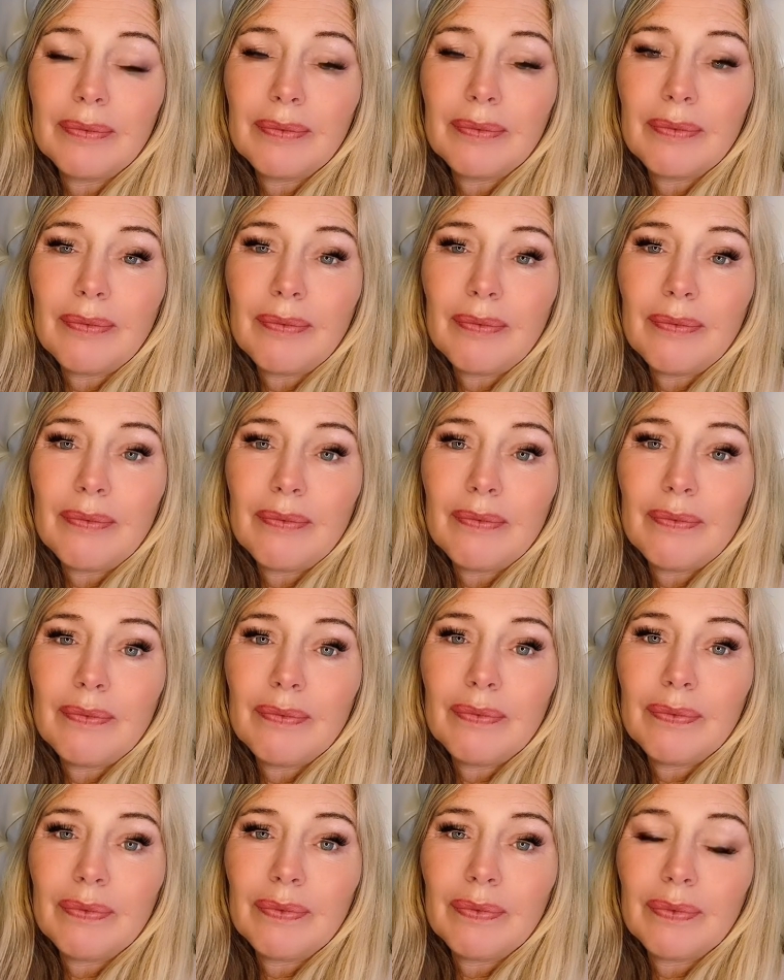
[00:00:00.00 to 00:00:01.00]

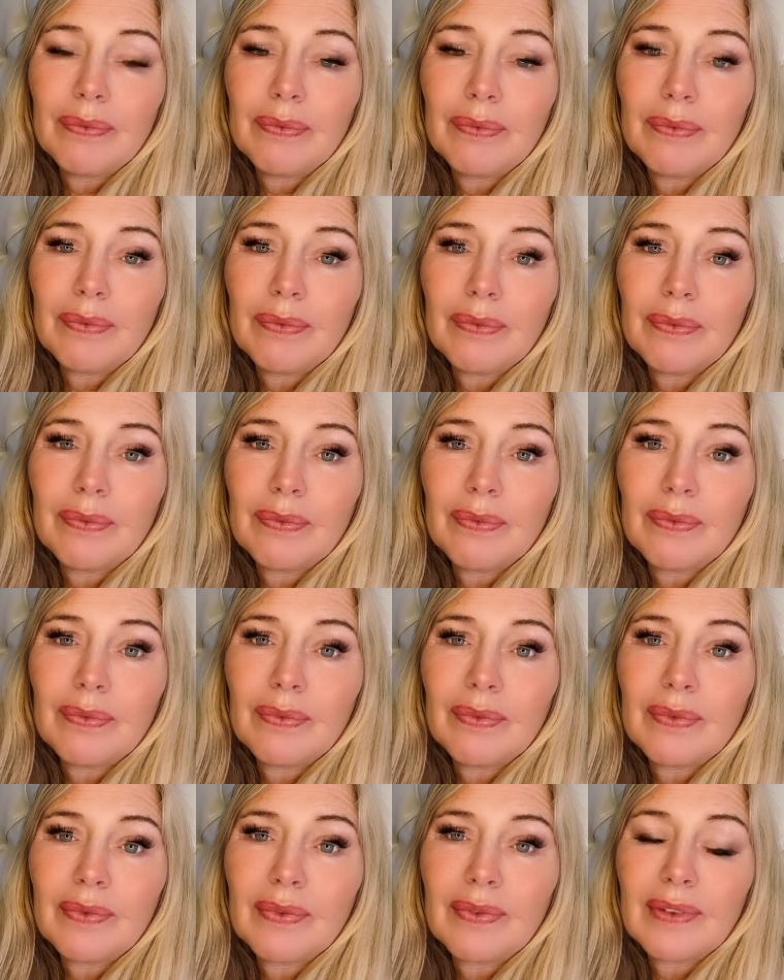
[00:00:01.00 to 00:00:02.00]

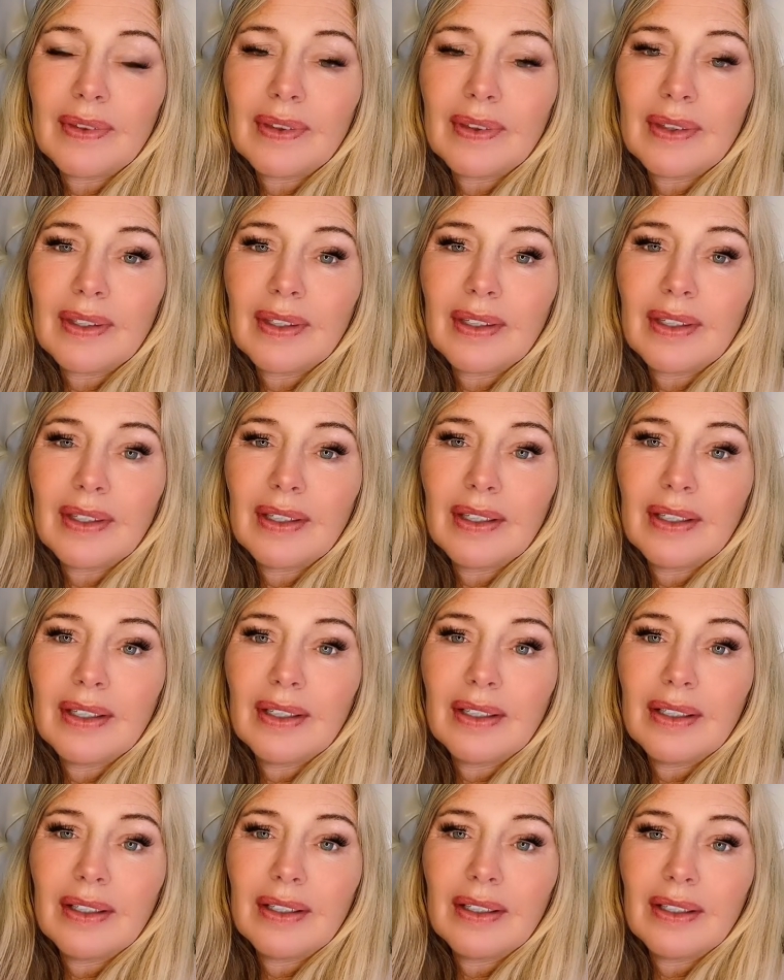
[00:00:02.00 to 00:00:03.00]

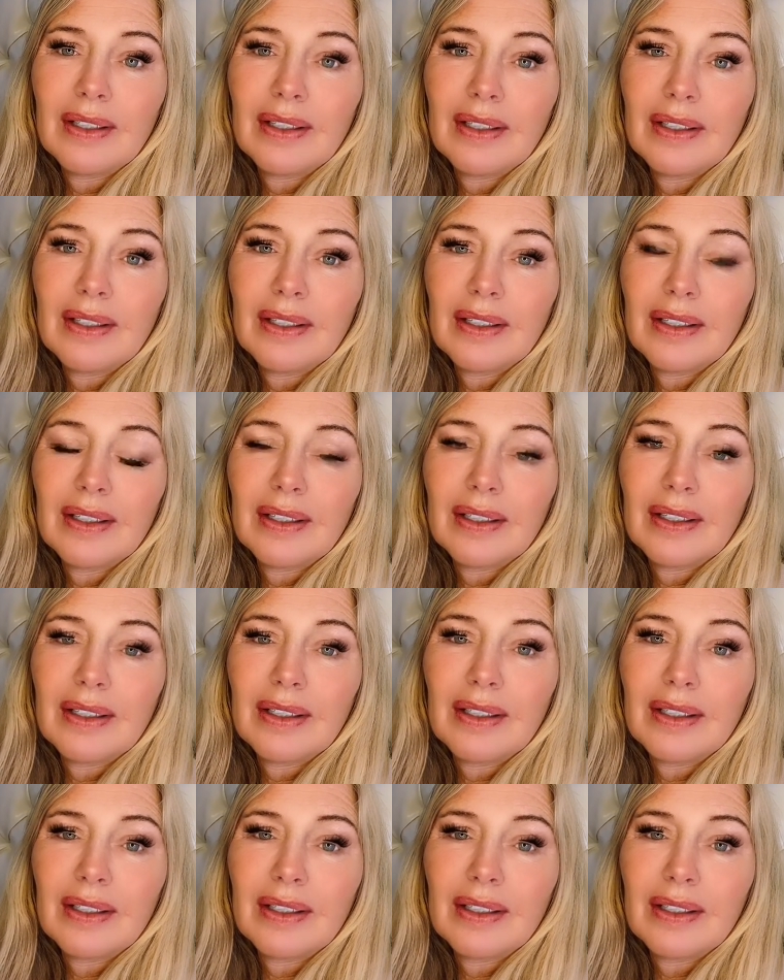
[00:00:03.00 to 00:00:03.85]
[no speech]